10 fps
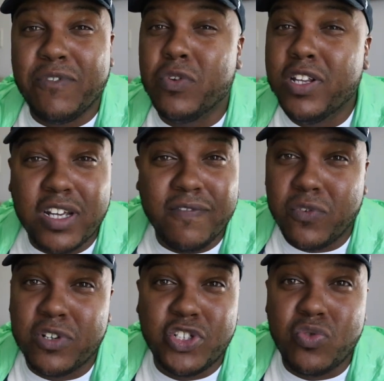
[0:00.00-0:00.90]
If you're looking
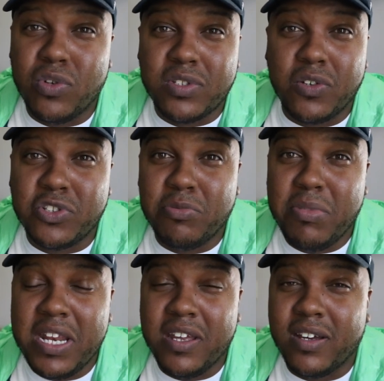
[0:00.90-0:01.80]
for a shoe on social
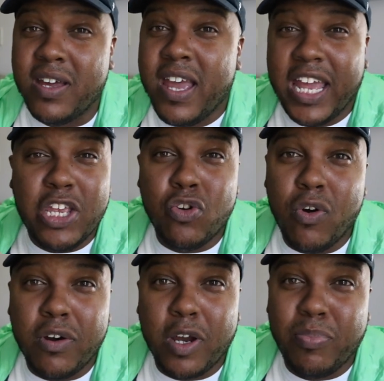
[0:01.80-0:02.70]
media and you go
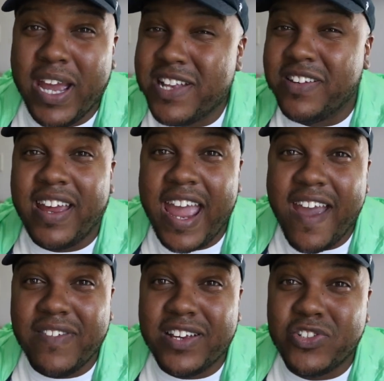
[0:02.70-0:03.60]
on their page and they
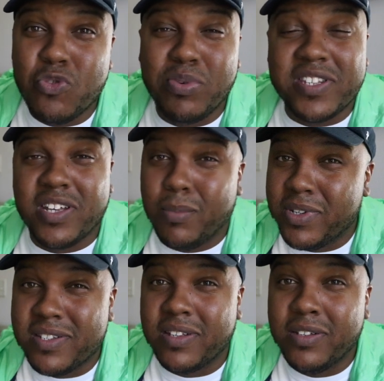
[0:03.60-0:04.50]
have that shoe but something
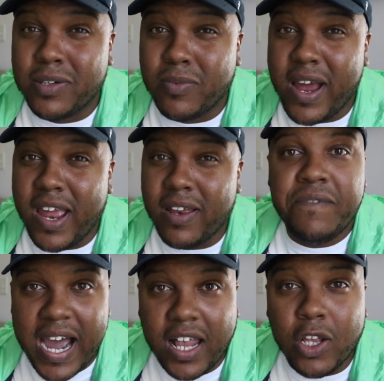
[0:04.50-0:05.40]
doesn't look right,
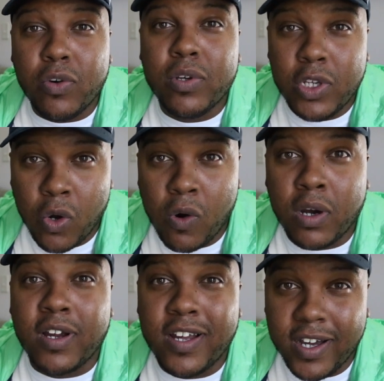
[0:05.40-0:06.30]
follow
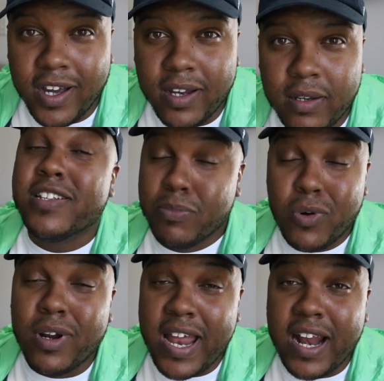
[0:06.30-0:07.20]
your gut. Because
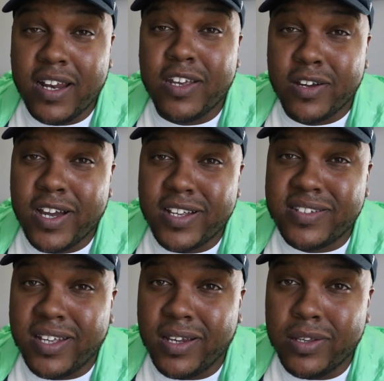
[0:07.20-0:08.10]
more likely your
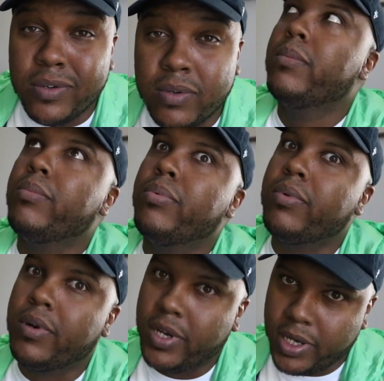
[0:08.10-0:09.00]
gut's telling you,
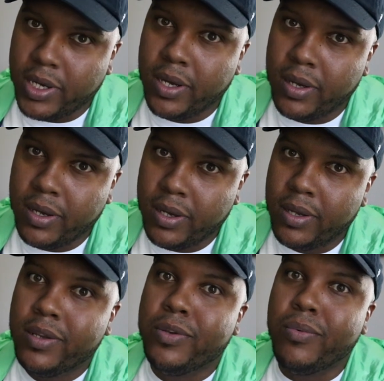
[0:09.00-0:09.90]
bruh,
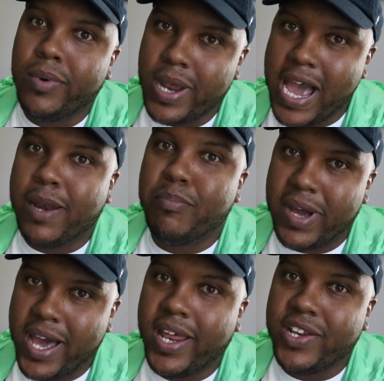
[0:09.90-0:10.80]
do not
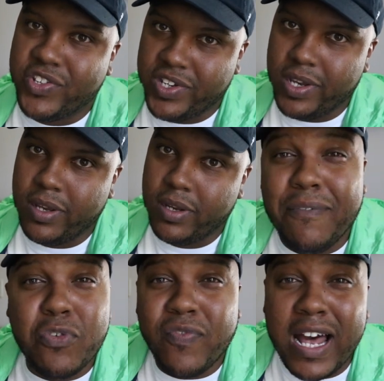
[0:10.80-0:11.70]
buy that shit.
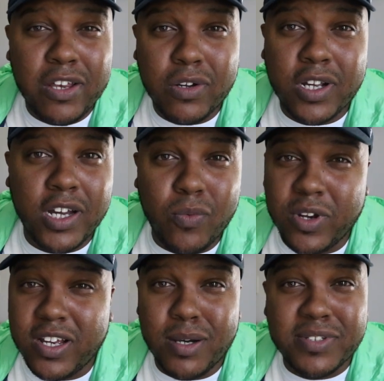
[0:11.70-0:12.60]
If you follow your gut
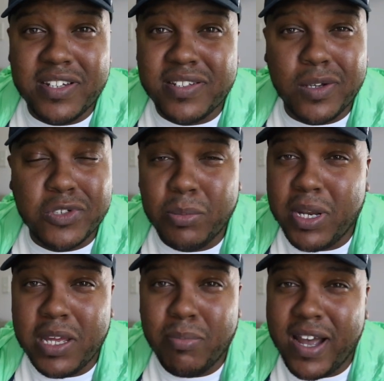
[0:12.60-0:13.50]
when it comes to this social
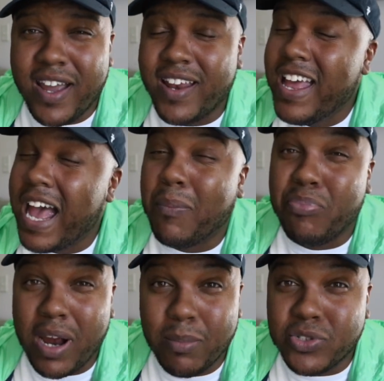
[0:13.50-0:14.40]
media buying, I
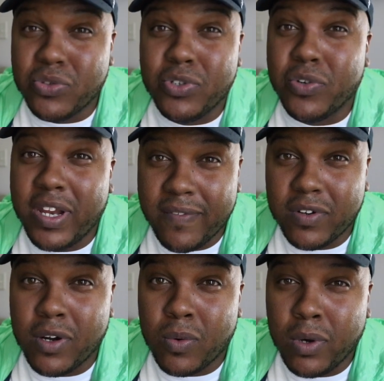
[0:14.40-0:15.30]
promise you, you'll
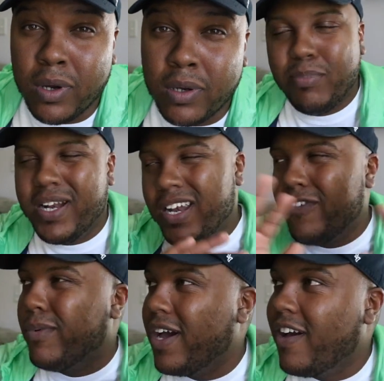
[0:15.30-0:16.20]
never go wrong. But
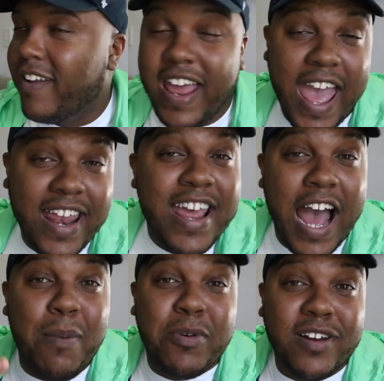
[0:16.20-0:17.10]
enough about all that.
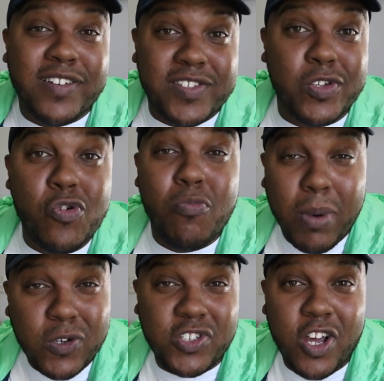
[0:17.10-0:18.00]
I'm gonna assume
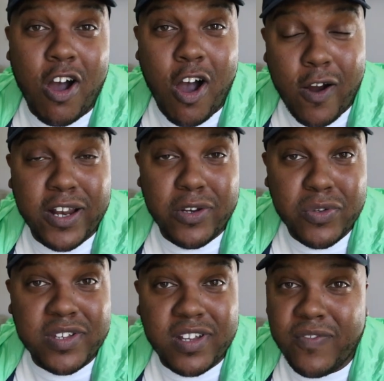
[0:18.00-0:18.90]
most y'all already knew
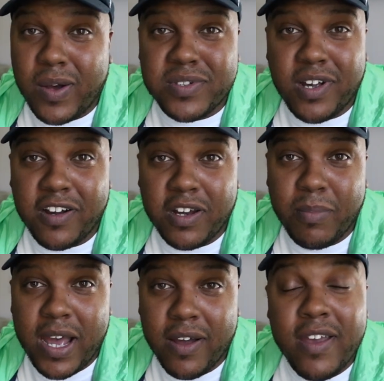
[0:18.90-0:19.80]
the stuff I was talking
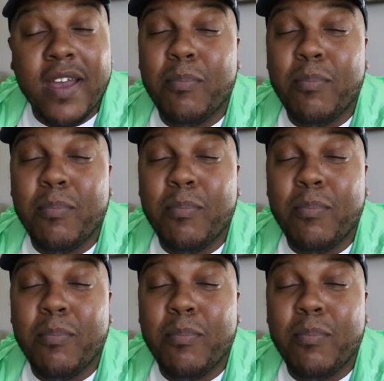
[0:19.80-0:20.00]
about,